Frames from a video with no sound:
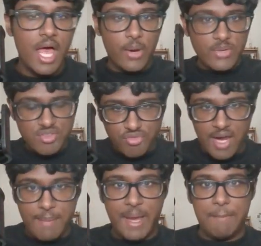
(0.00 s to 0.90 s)
I always
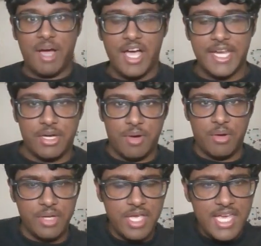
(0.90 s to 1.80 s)
frame my mind around,